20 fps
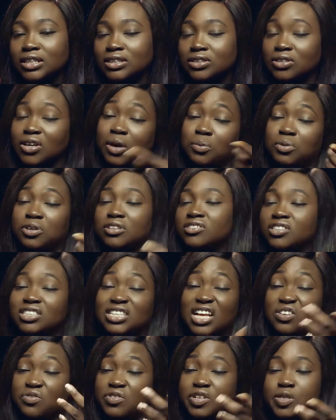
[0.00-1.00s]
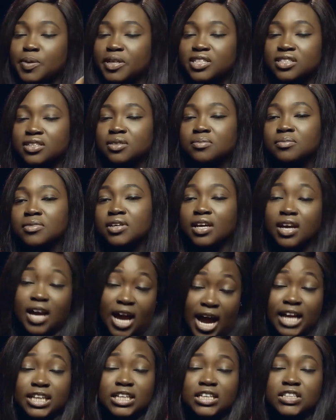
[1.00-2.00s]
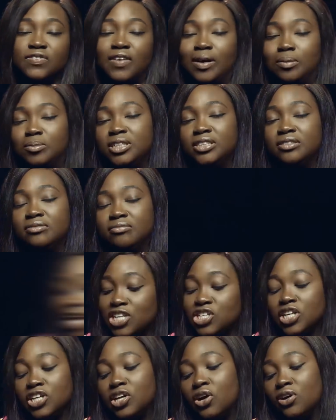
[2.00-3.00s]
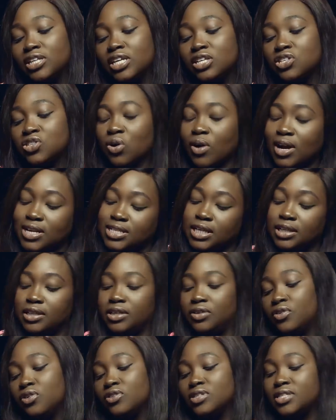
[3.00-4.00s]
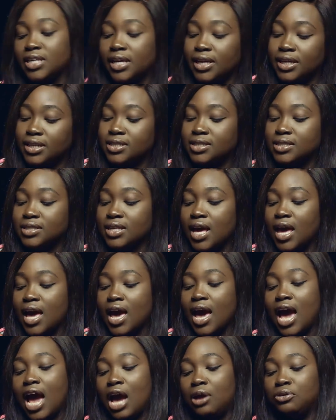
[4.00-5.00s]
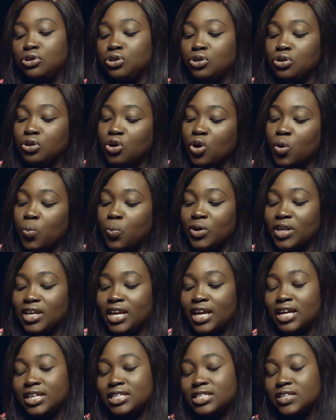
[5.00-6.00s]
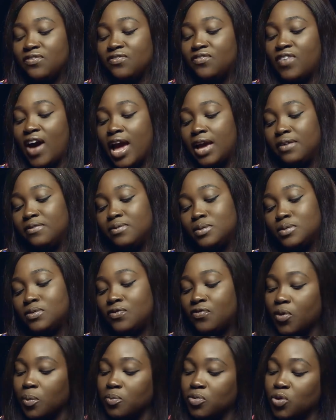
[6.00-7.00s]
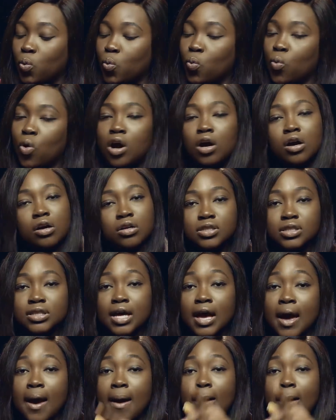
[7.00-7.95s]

So I will, just out of respect to him and his family. Ashley underscore Ross says, How do you cope with negative vibes from the world?